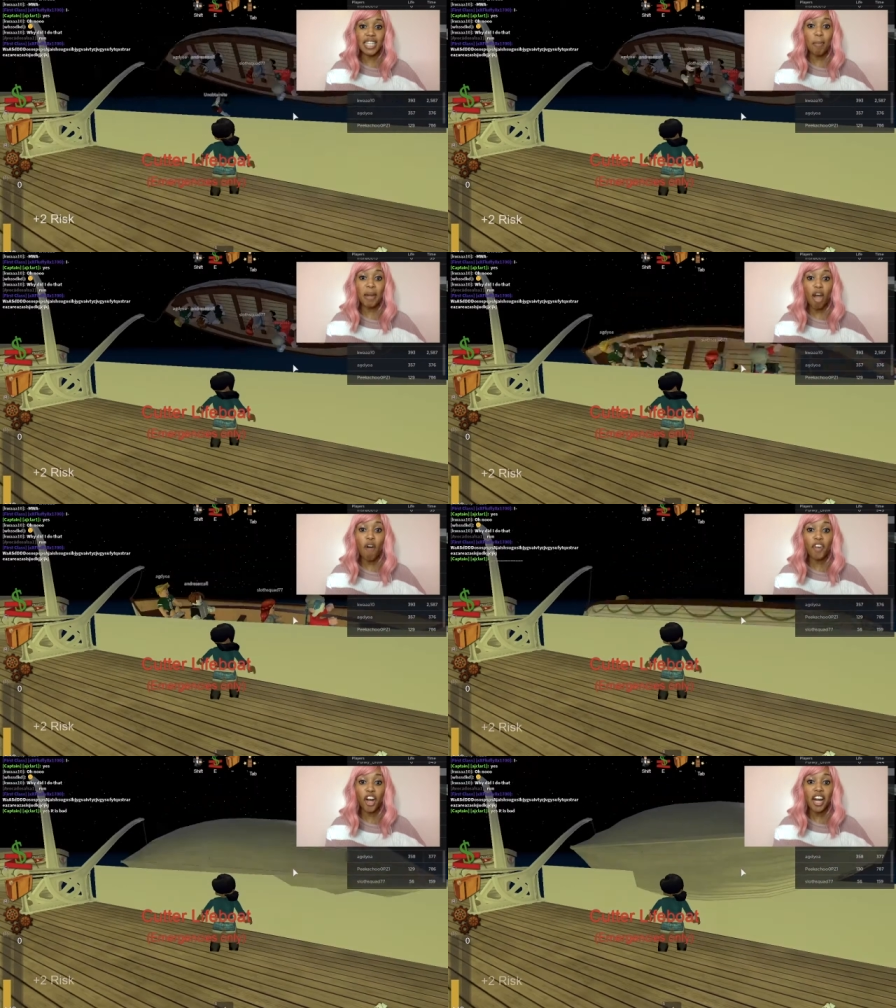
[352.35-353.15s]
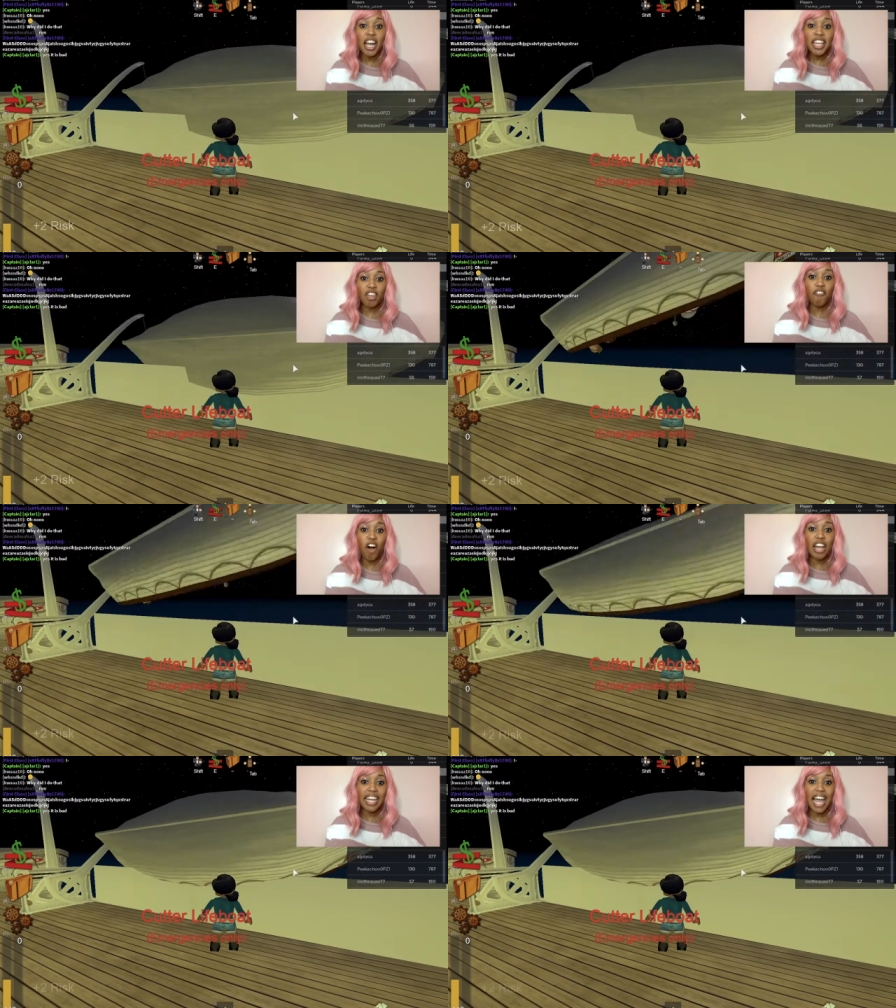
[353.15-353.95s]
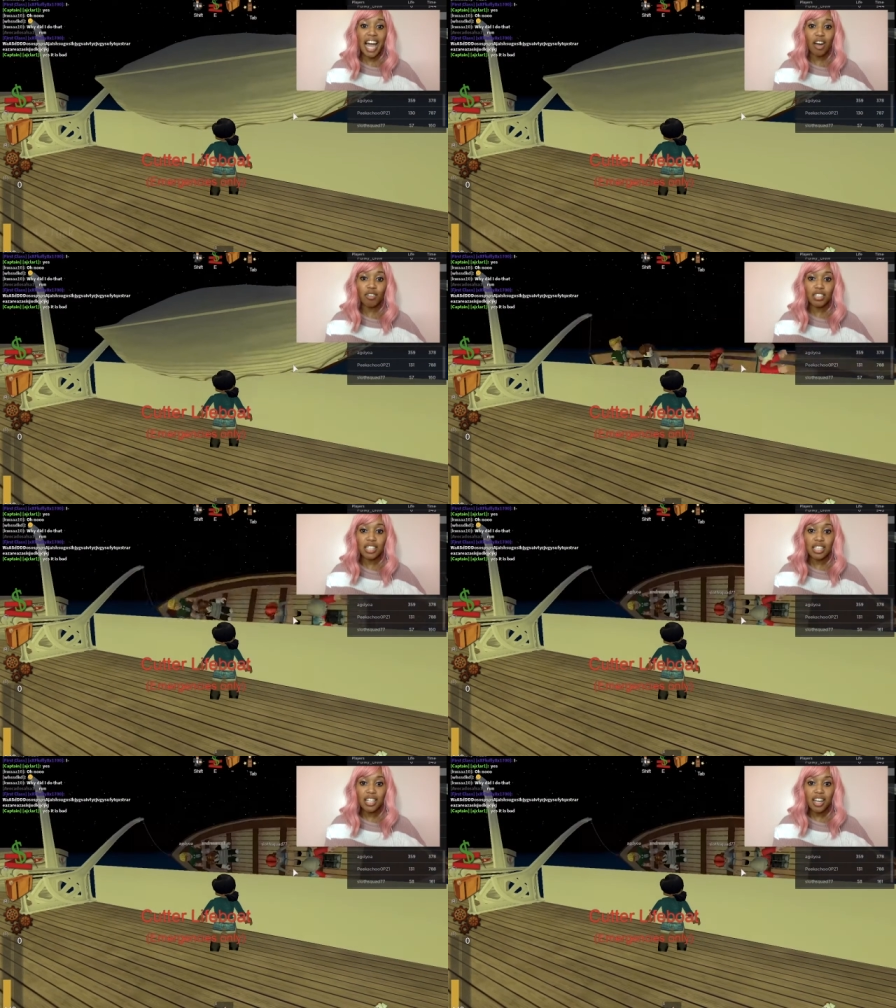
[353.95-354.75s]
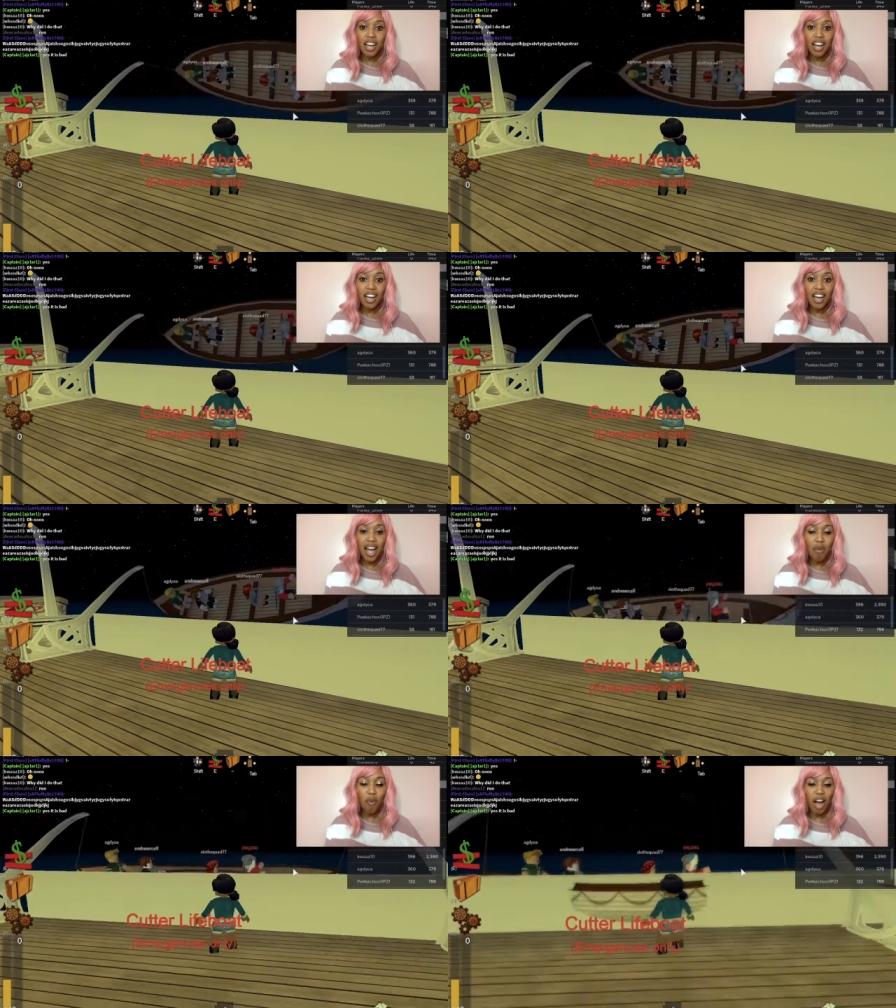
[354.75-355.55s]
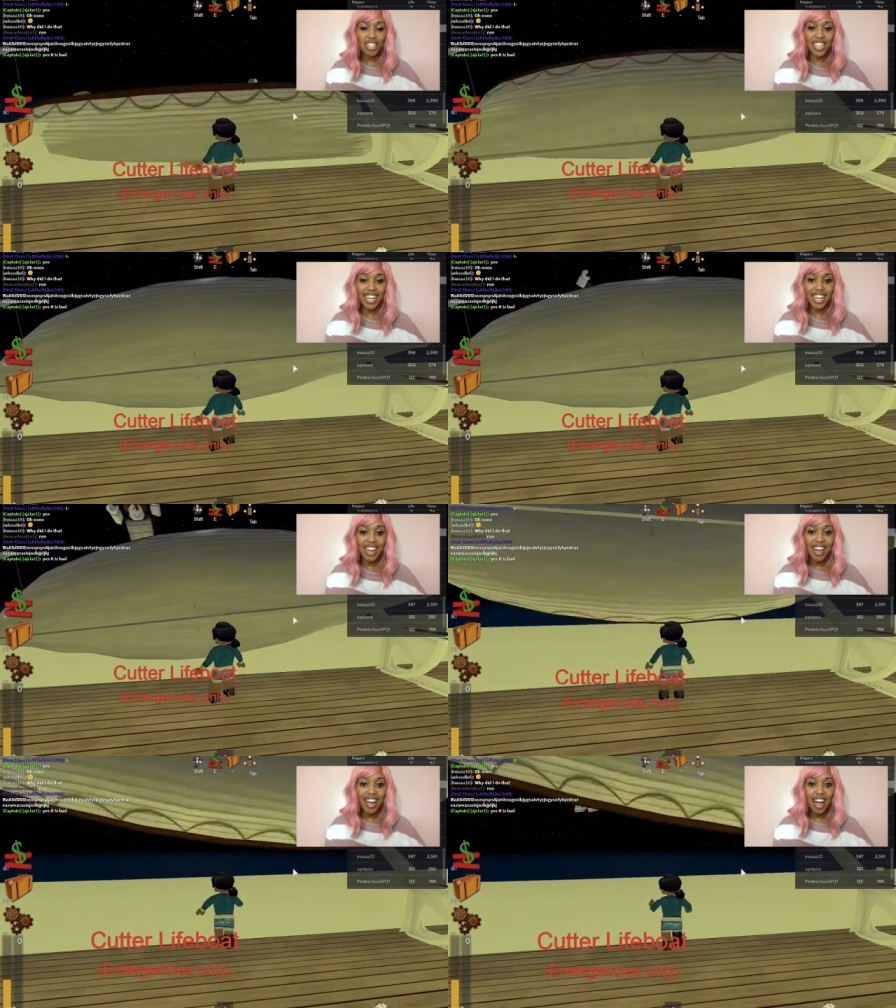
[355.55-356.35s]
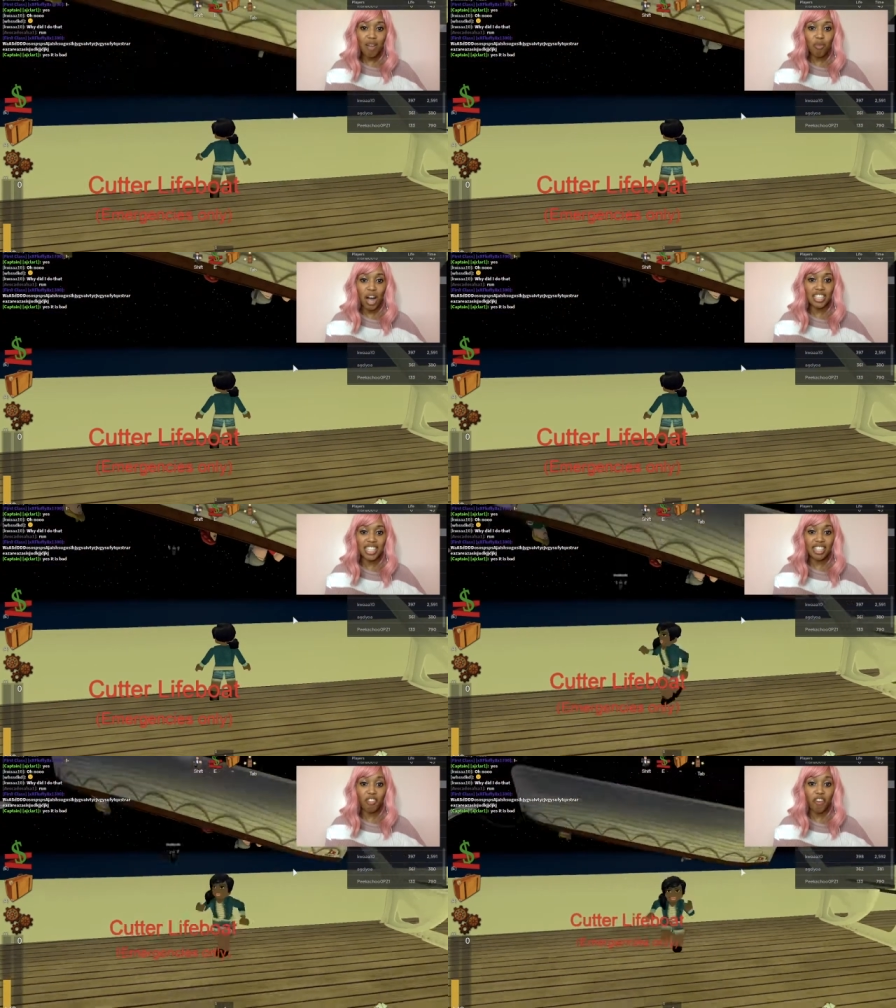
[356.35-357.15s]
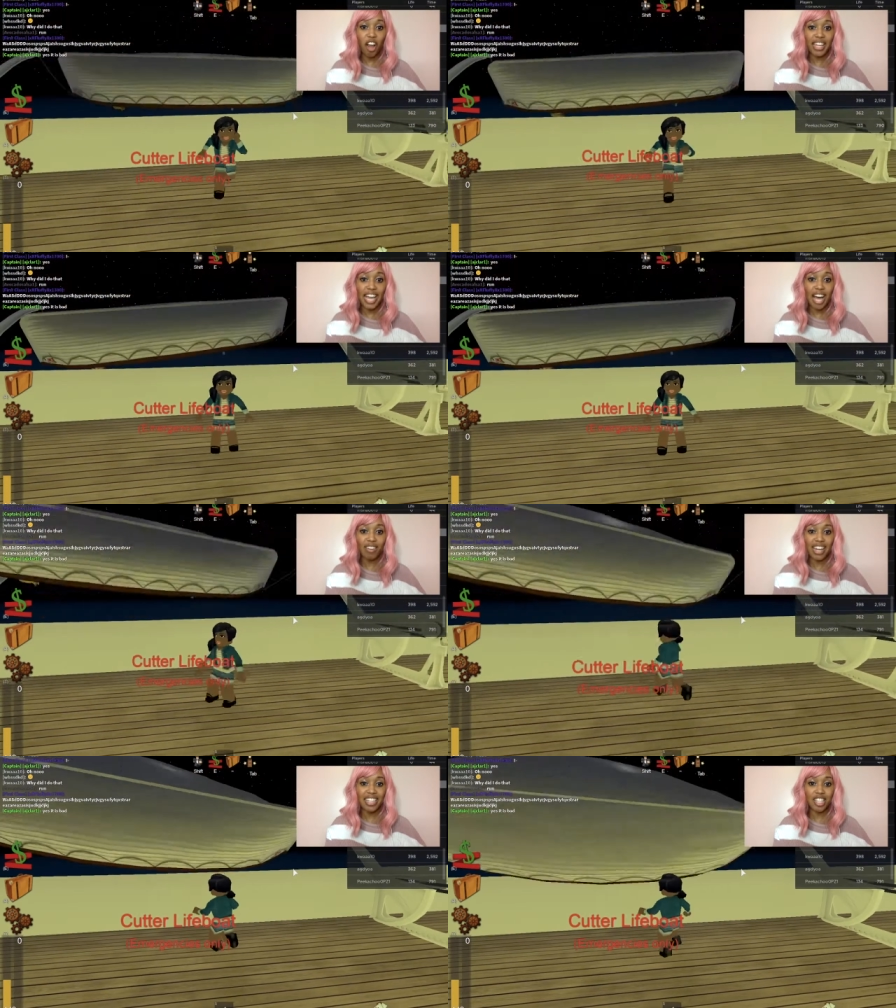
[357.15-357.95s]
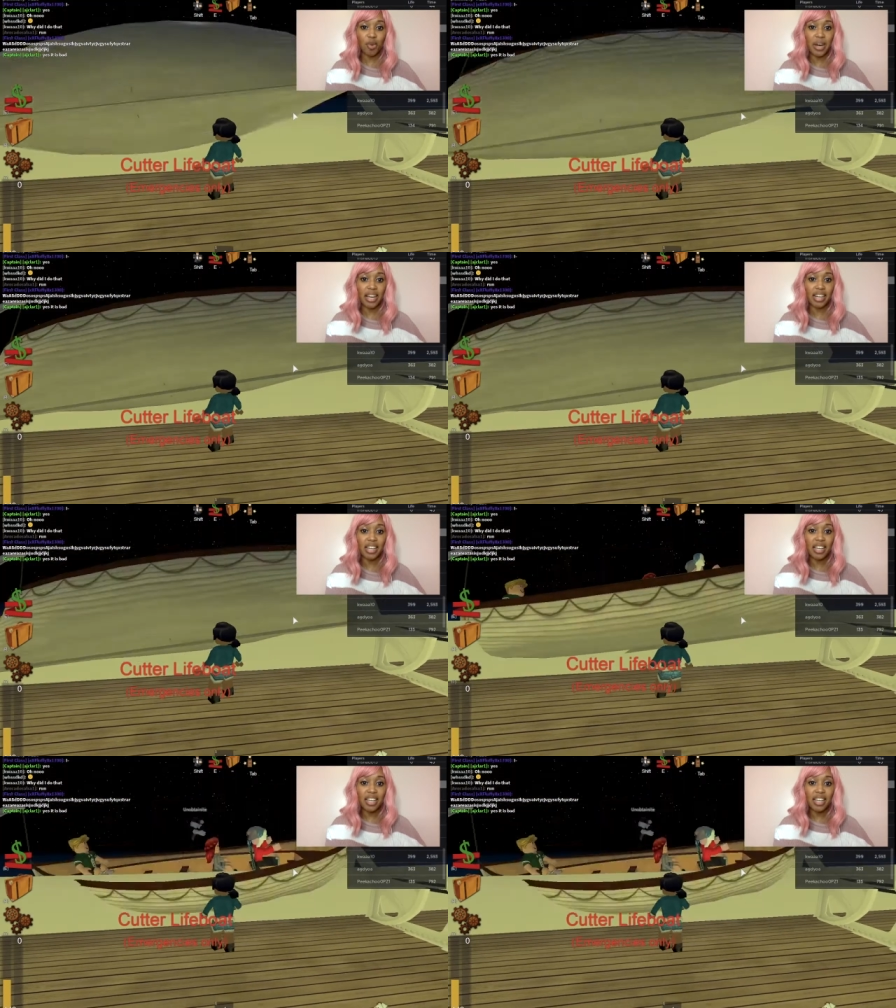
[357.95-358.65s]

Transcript: tipping over. They're falling out. I'm watching. Oh my god! I'm gosh. watching the falling out, Legacy Queen.